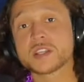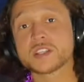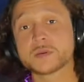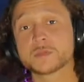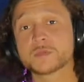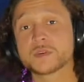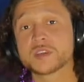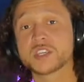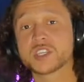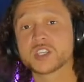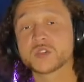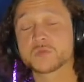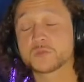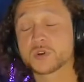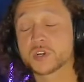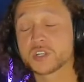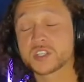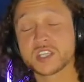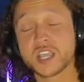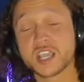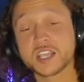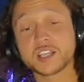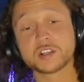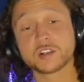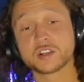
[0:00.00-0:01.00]
to be,
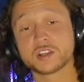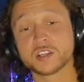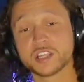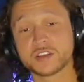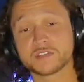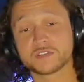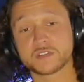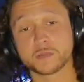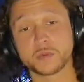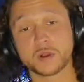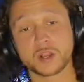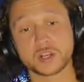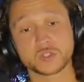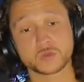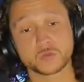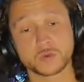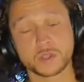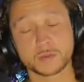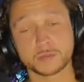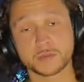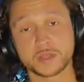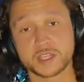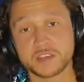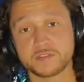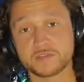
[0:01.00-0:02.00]
particularly if the Bucks
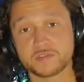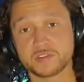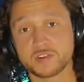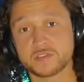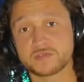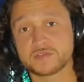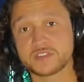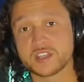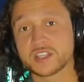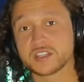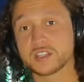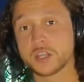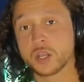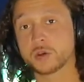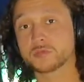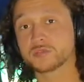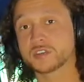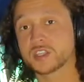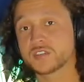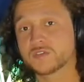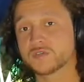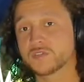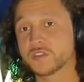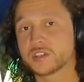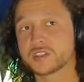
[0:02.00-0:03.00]
win, but even if they don't,
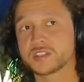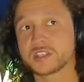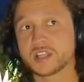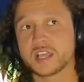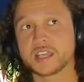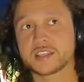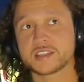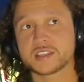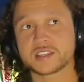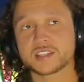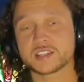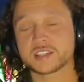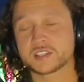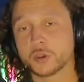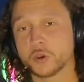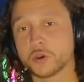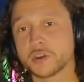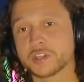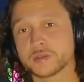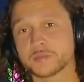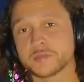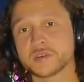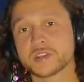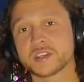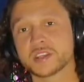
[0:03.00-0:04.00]
this feels like this is
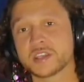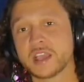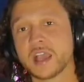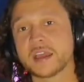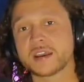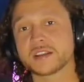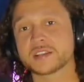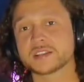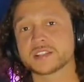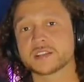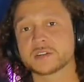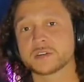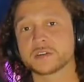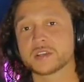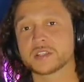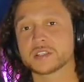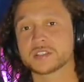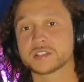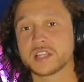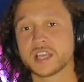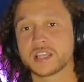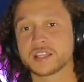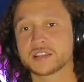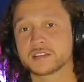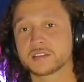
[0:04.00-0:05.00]
going to be the Giannis
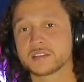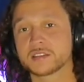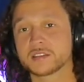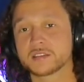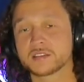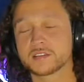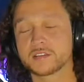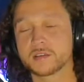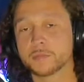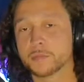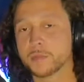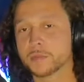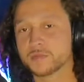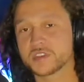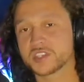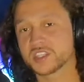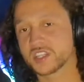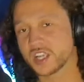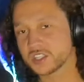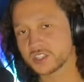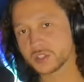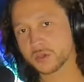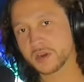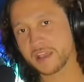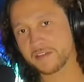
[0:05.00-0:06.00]
series. Like the
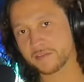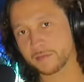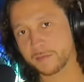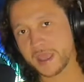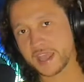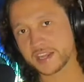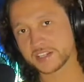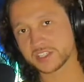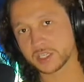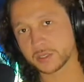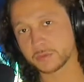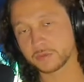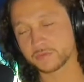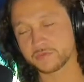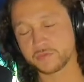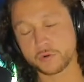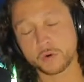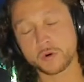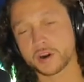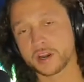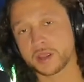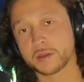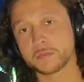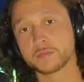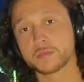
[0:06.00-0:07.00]
Suns don't have a matchup
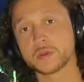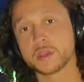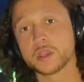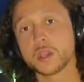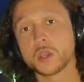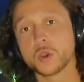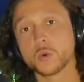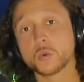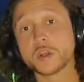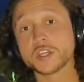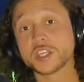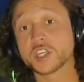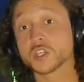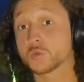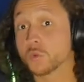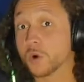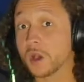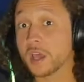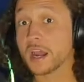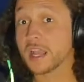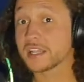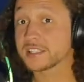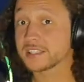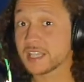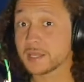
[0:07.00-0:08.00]
for him, which is
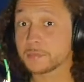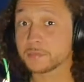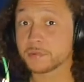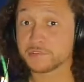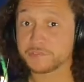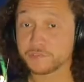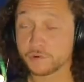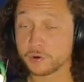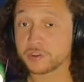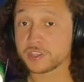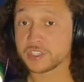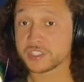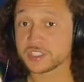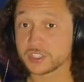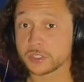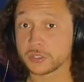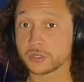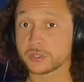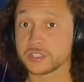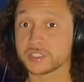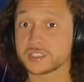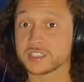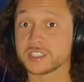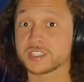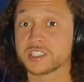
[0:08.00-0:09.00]
what I said before the
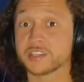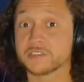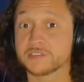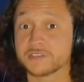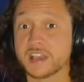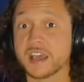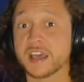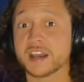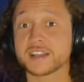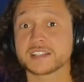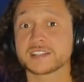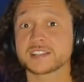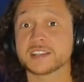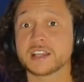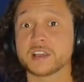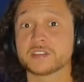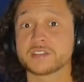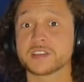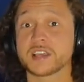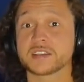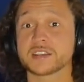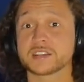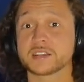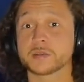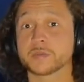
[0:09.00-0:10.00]
series, is if Giannis is
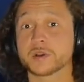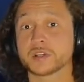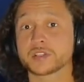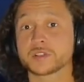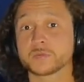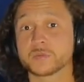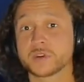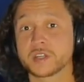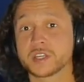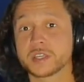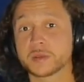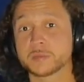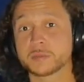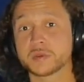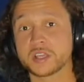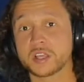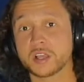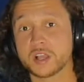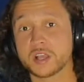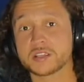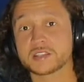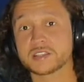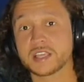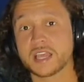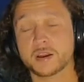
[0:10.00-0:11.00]
healthy, I think the Bucks are winning
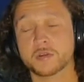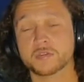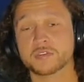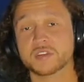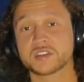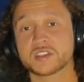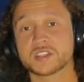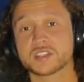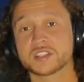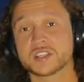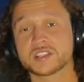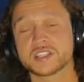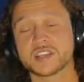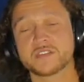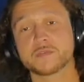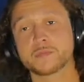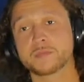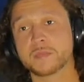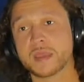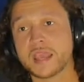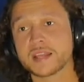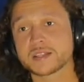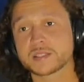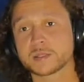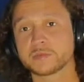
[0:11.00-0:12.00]
because I don't think the Suns have a
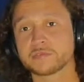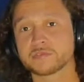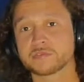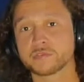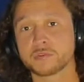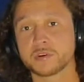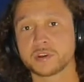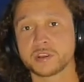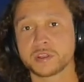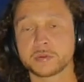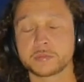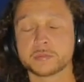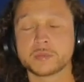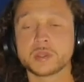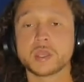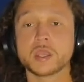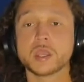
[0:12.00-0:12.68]
matchup for him.